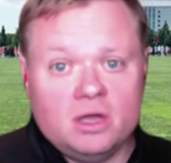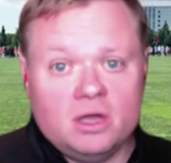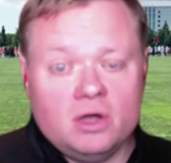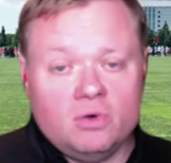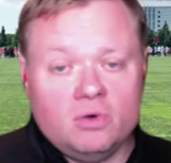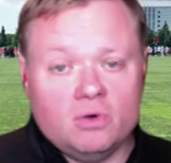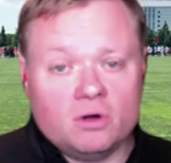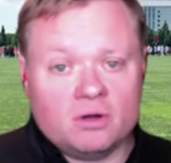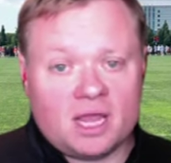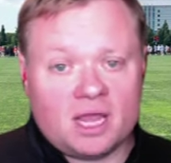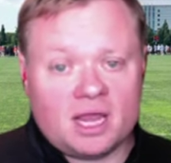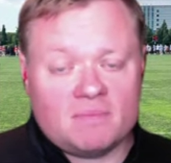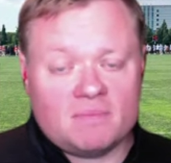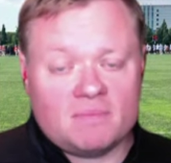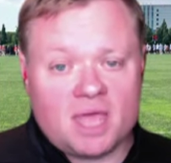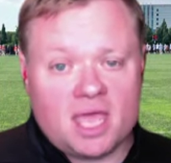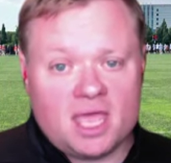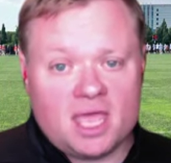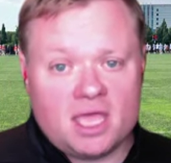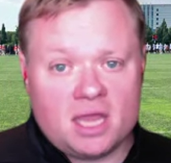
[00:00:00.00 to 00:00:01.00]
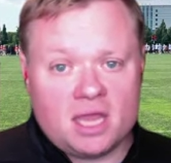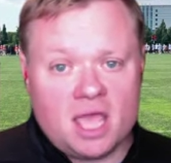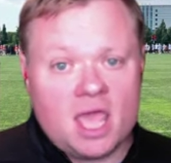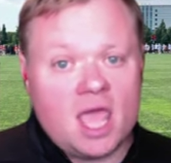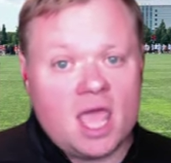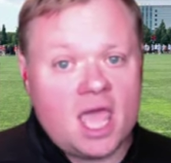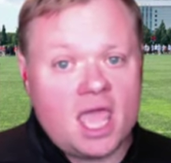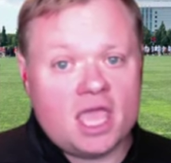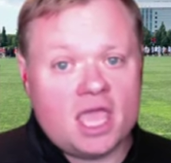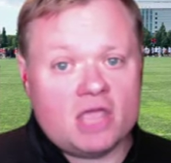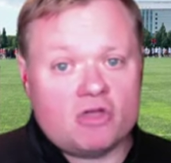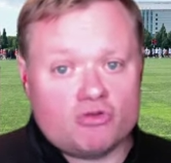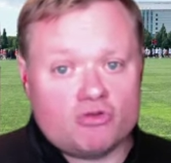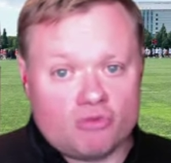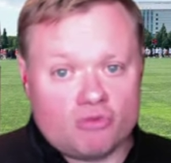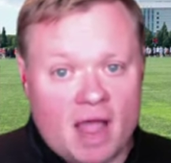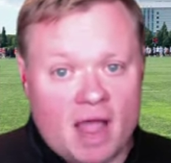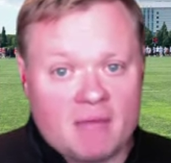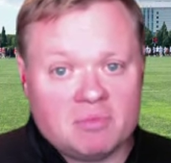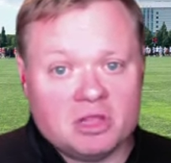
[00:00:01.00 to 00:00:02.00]
who are getting paid a
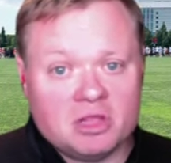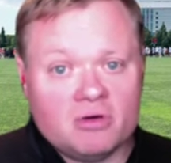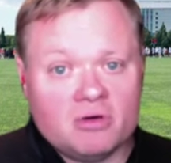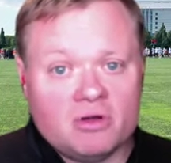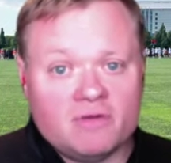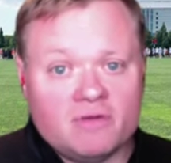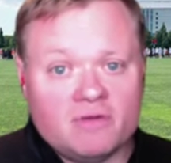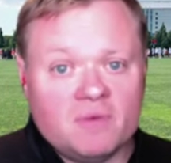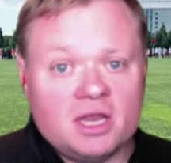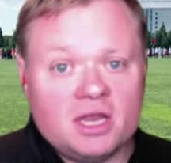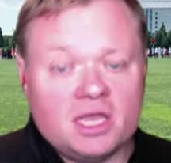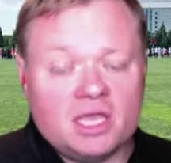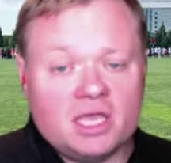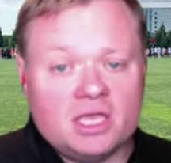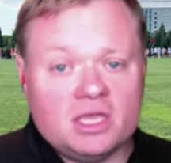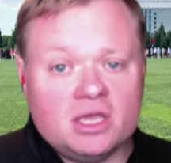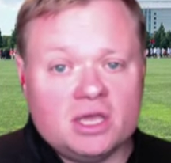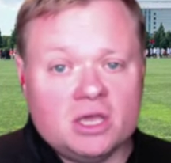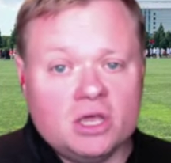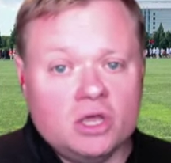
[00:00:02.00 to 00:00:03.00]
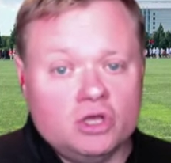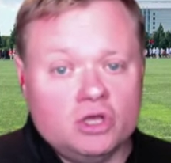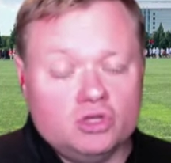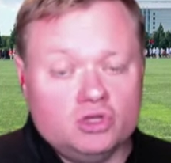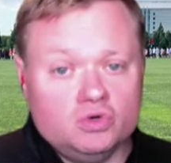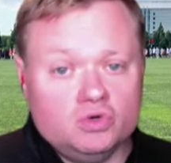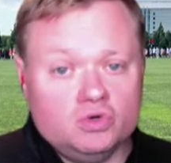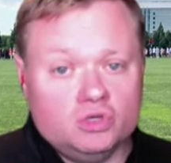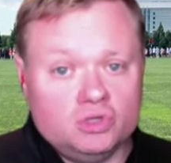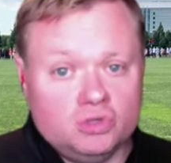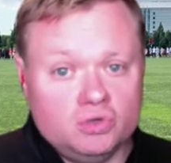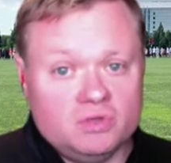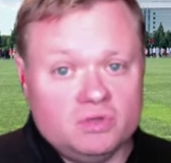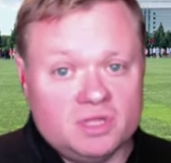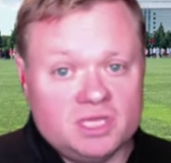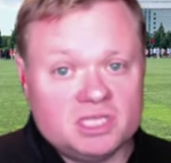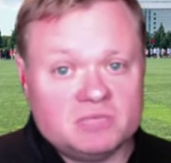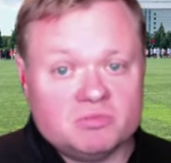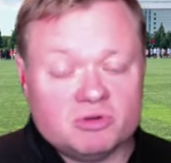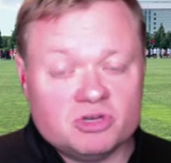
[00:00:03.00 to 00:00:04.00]
crap load of money to do
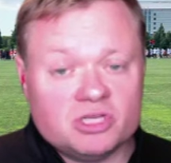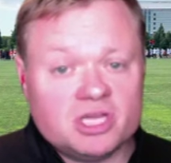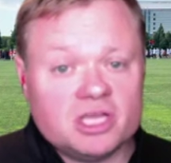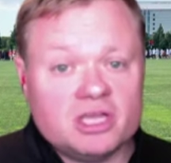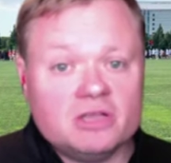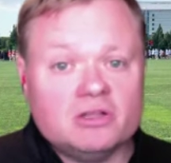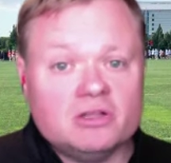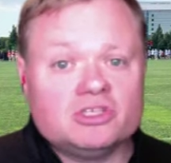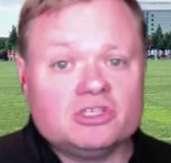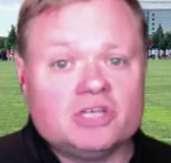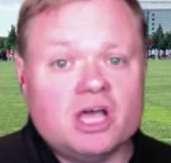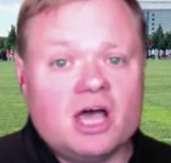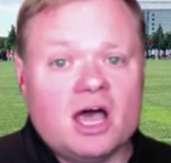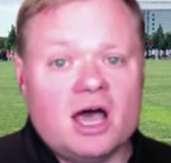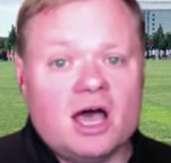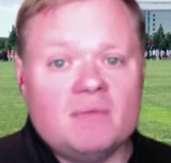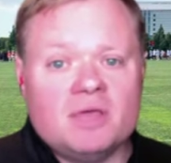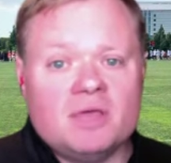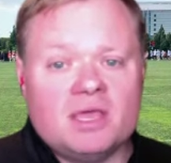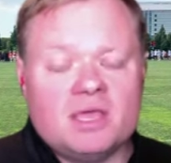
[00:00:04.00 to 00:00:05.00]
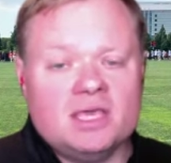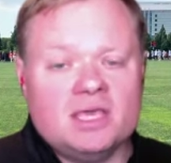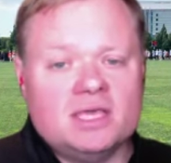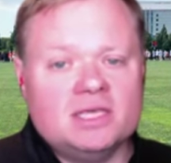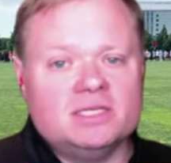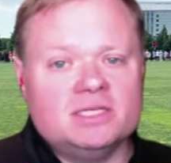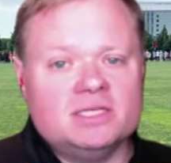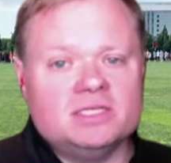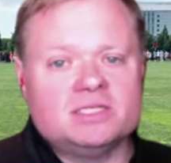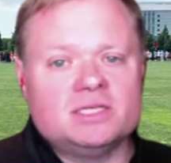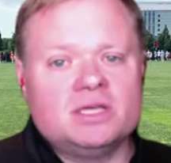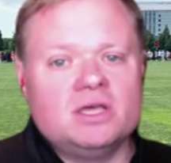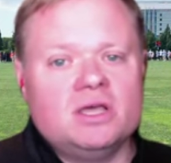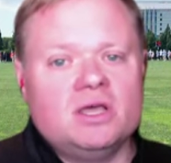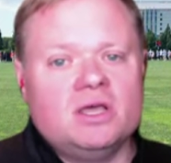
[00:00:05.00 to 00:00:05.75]
this particular job is